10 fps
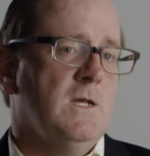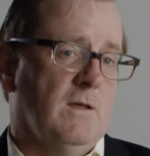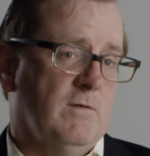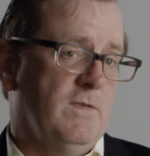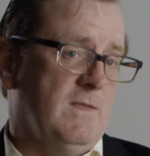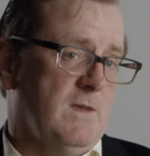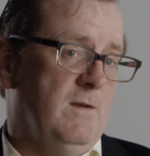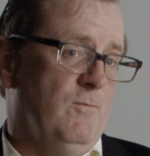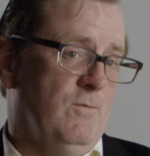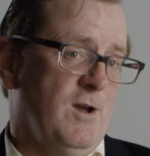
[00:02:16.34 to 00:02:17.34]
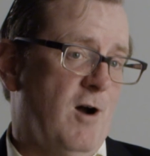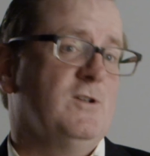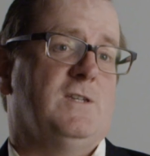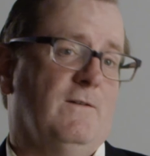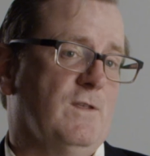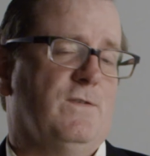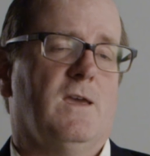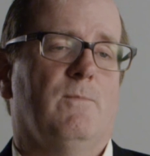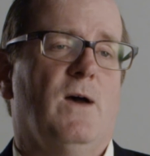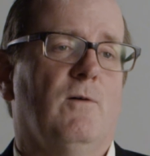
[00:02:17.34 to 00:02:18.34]
Another thing that we always have to
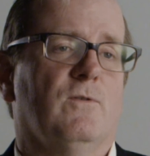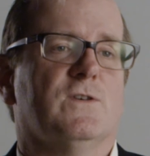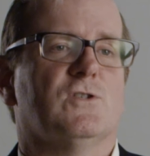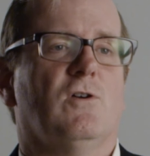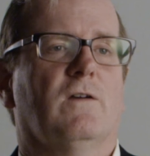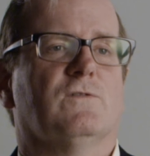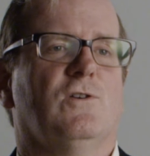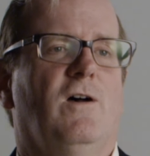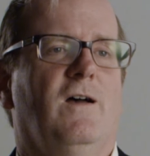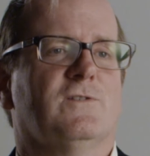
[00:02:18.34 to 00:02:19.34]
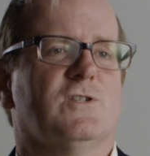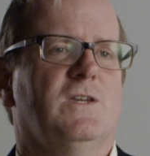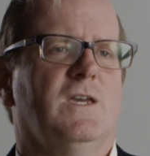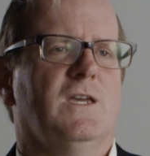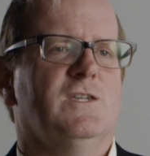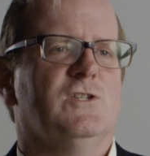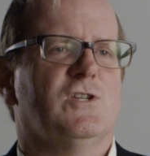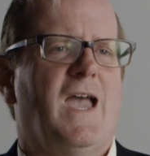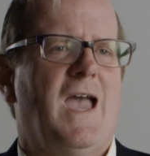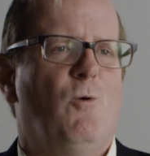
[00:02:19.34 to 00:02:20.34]
think about with the Song of Songs
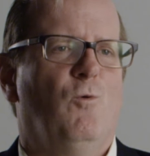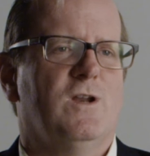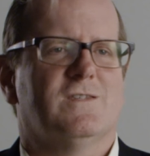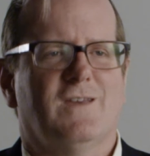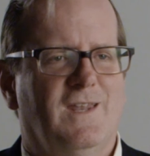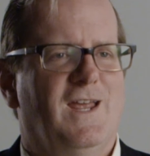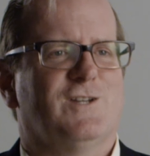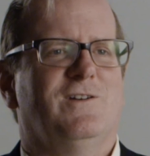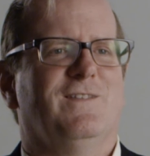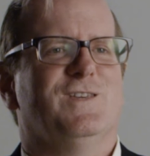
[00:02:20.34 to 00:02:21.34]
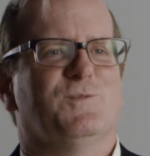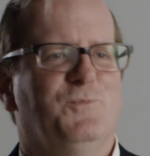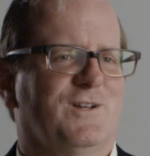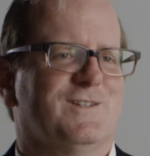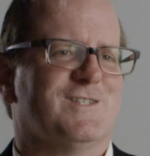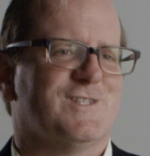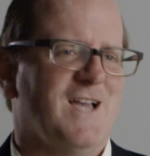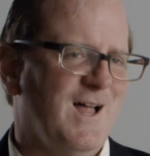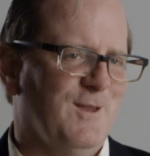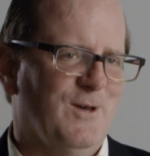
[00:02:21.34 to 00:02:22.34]
is what is the connection of this book to
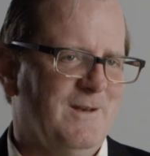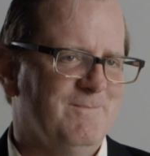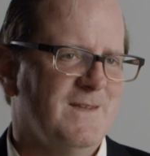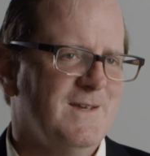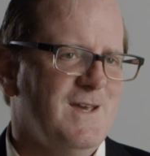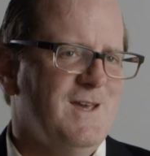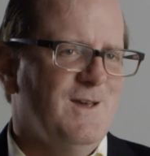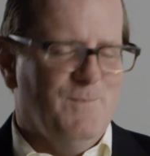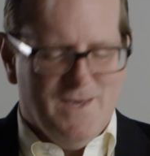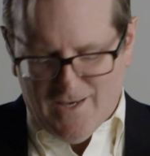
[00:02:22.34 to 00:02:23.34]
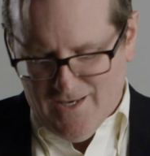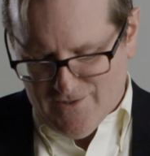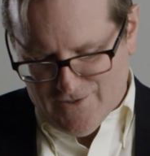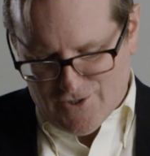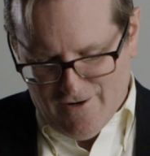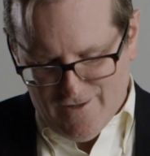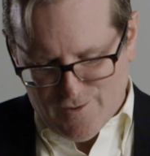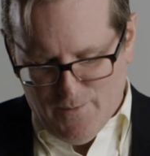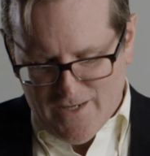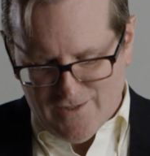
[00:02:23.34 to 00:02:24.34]
Solomon? Because it
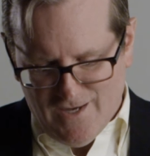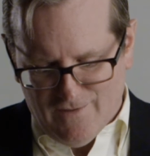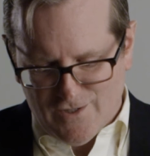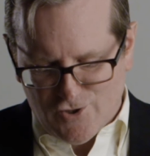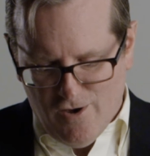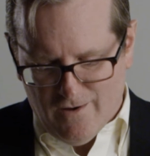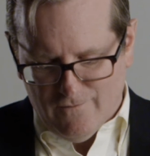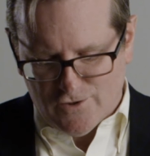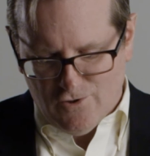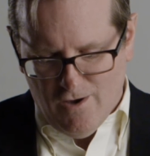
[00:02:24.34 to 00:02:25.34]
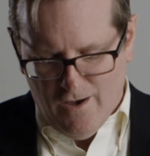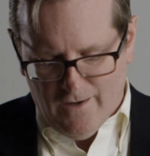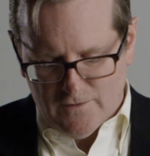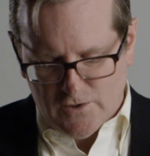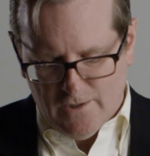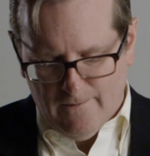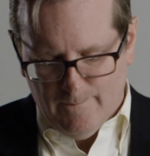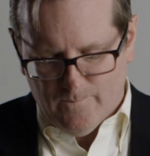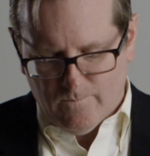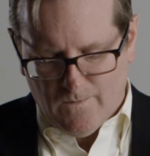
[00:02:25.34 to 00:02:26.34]
starts by saying the Song of Songs,
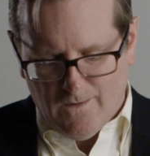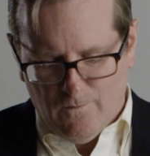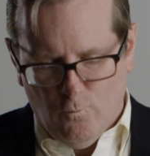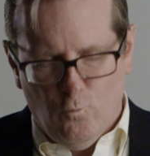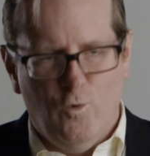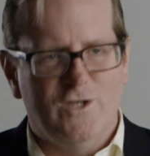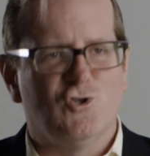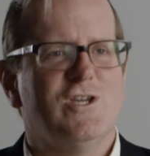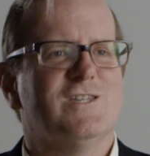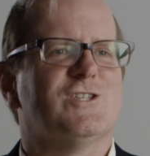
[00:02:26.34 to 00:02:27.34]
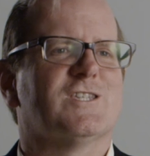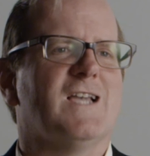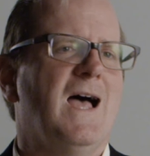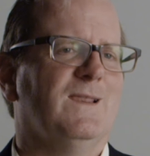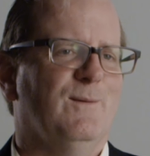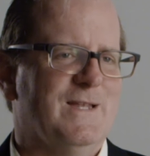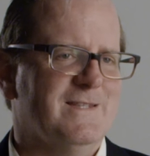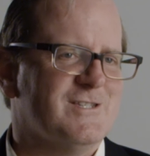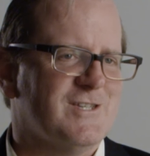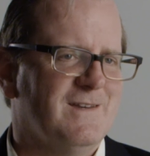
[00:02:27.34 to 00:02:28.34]
which is
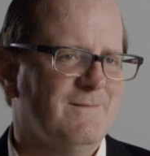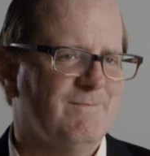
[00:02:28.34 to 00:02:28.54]
Solomon's.